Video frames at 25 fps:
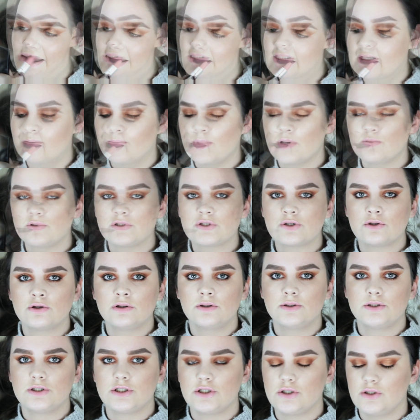So I'm now just
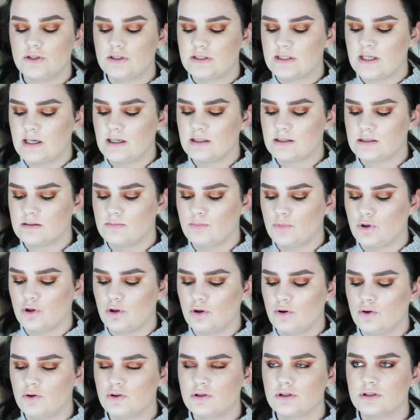going to take some
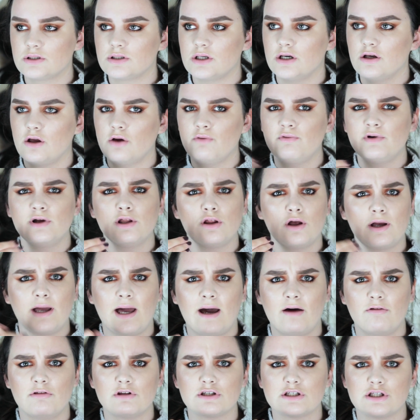gloss. I don't really like
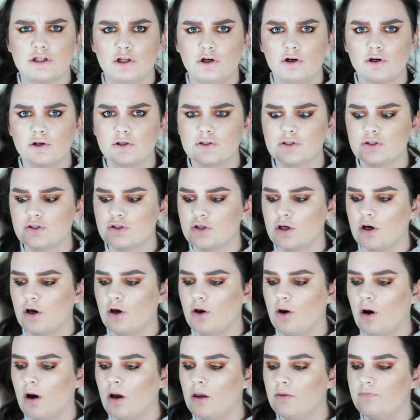how this looks, so
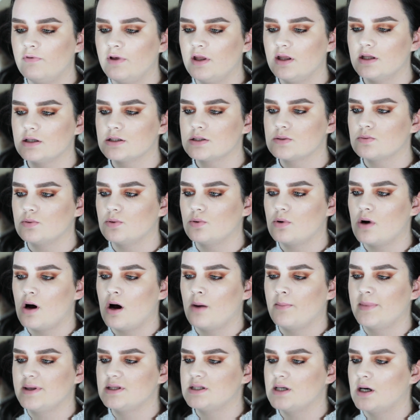hopefully this will
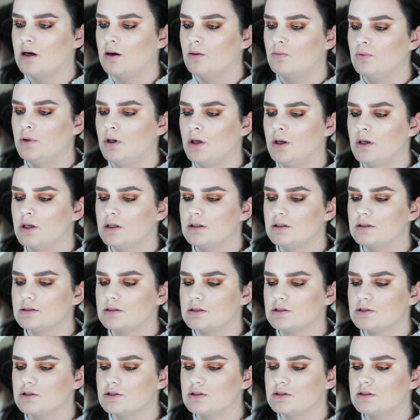calm it down. This
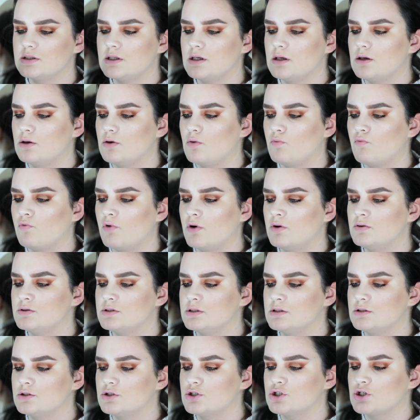is just the
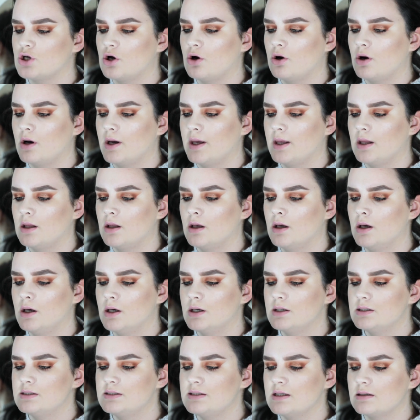Rose and Shine
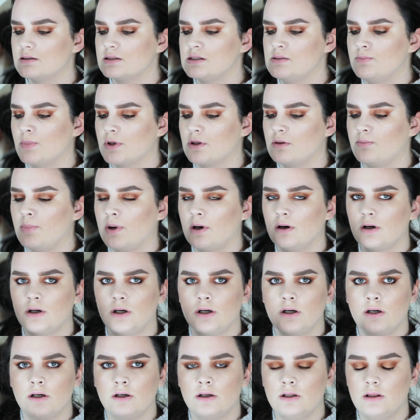Sexy Mother
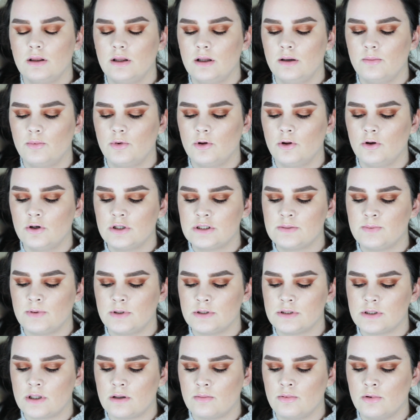Pucker Lip Gloss
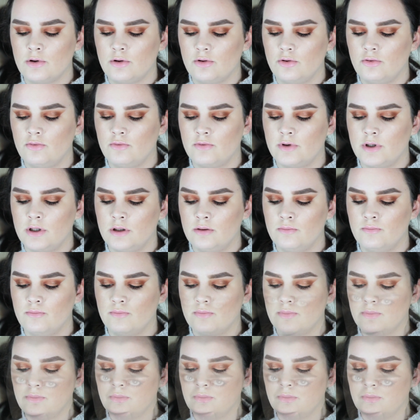by Stag and Glory.